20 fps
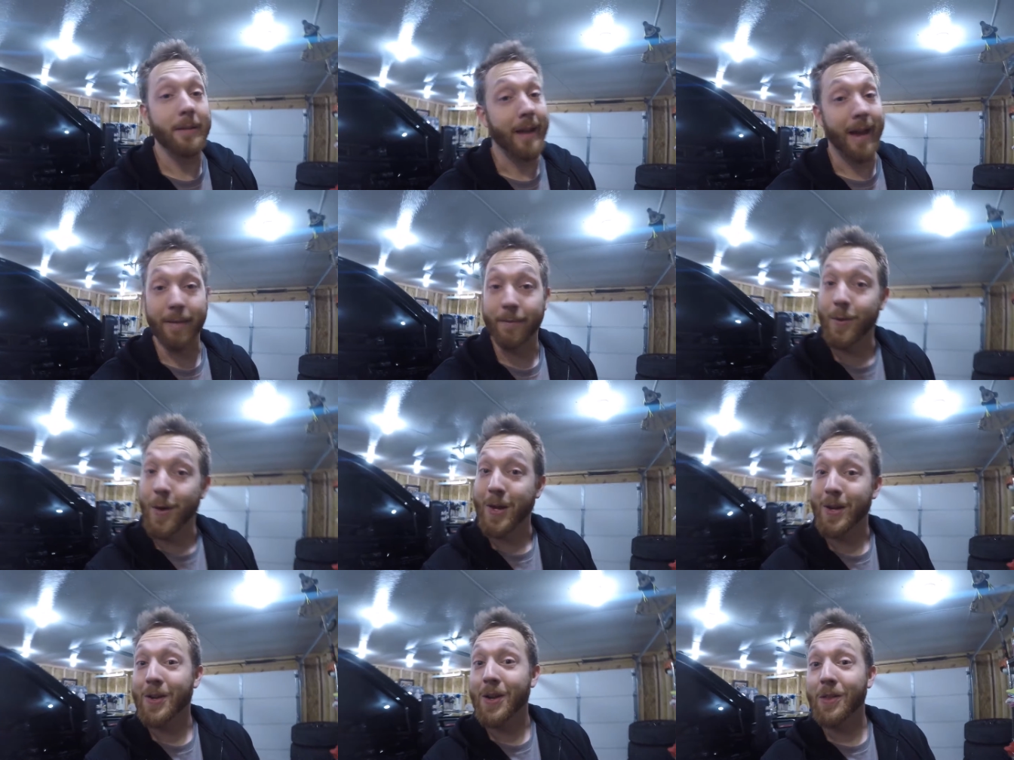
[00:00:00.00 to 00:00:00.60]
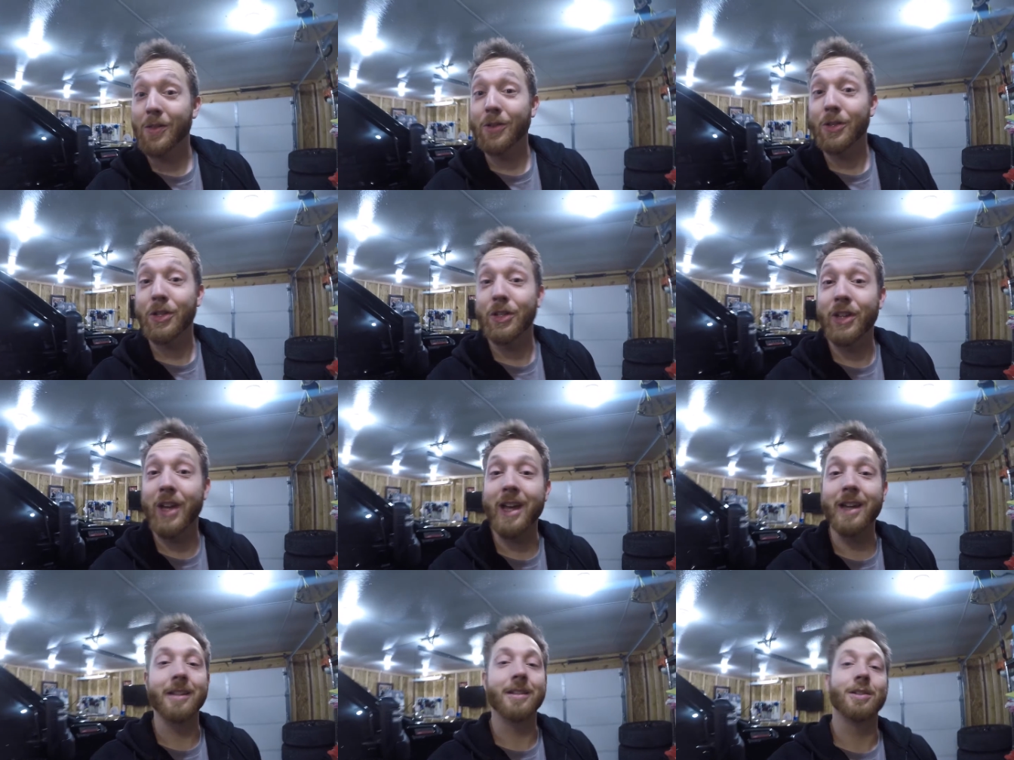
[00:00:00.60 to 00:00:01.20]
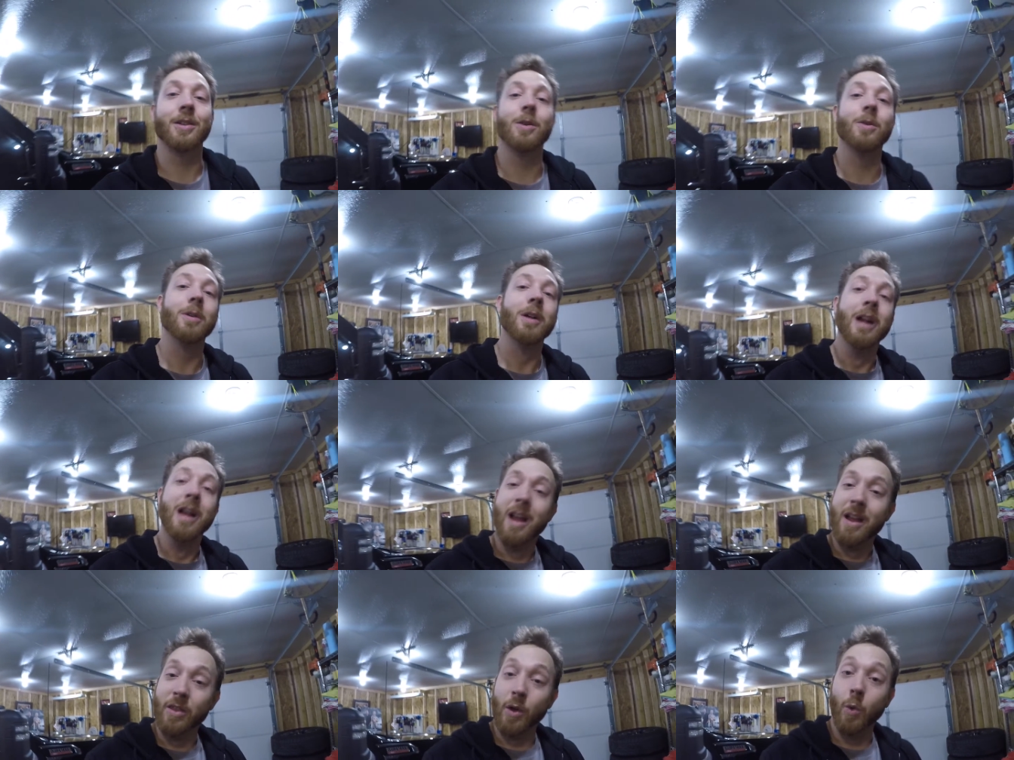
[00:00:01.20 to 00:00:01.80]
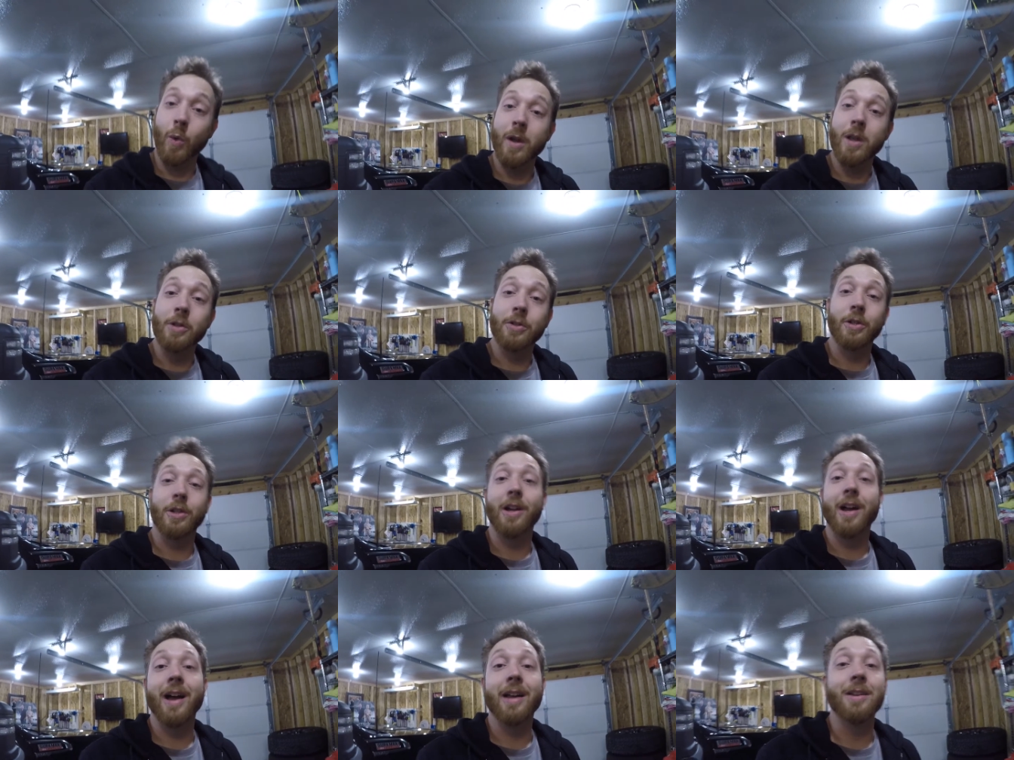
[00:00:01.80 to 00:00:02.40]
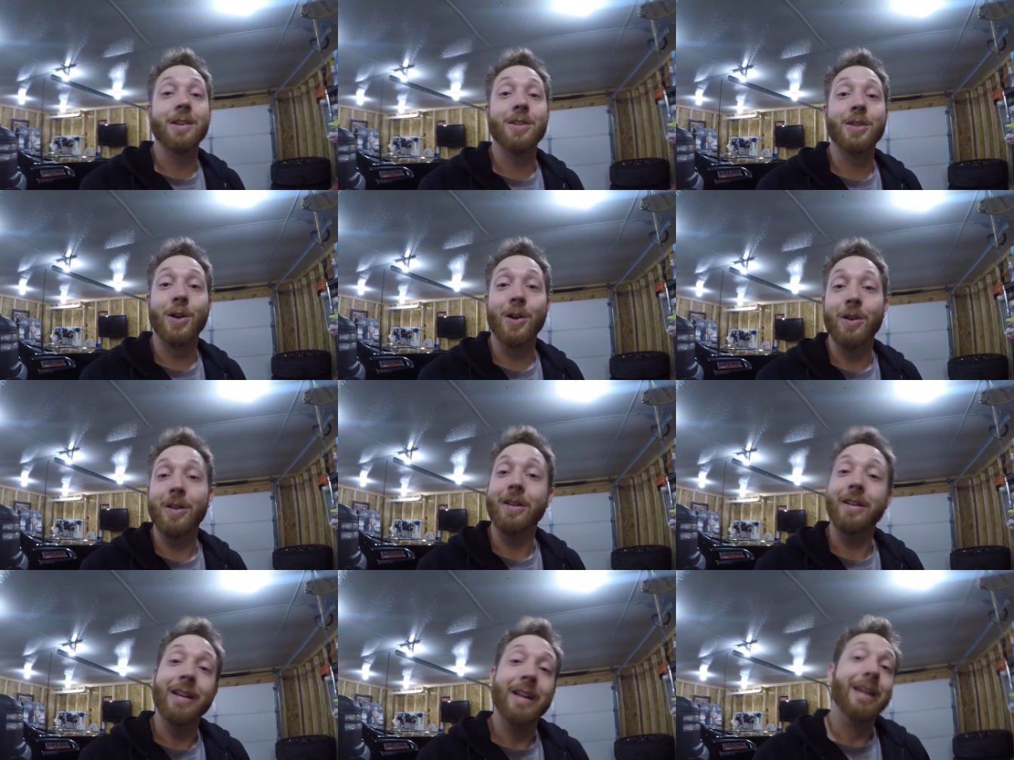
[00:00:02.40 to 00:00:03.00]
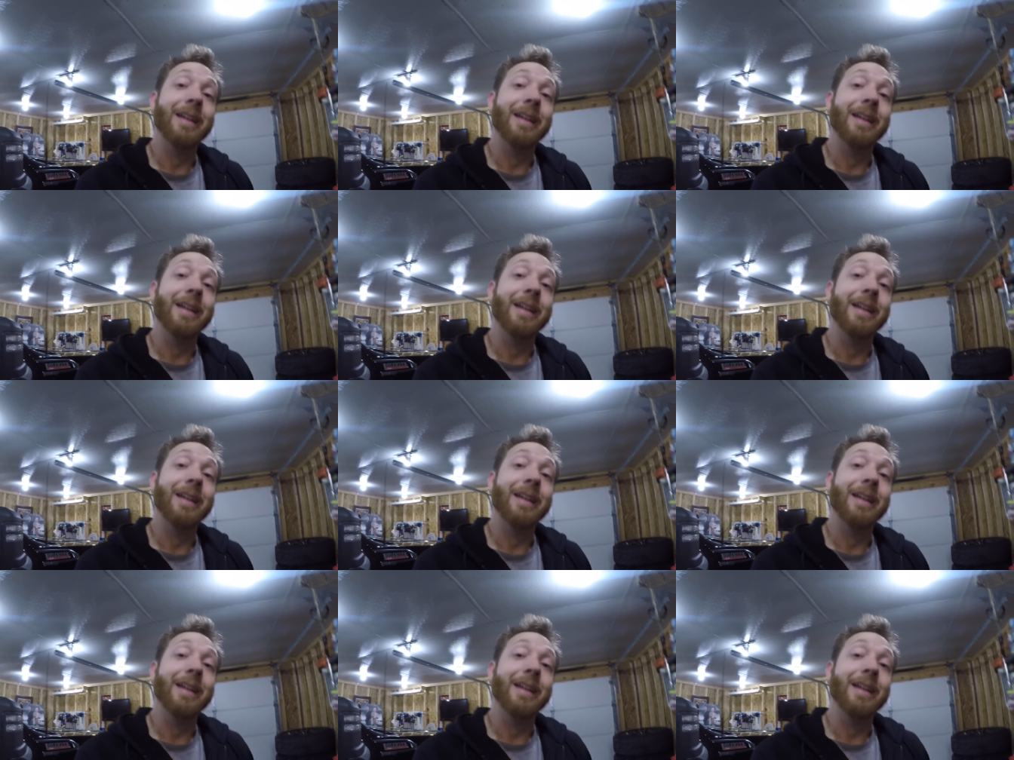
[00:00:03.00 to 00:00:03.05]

I've got another set, so the wheels are kind of turning,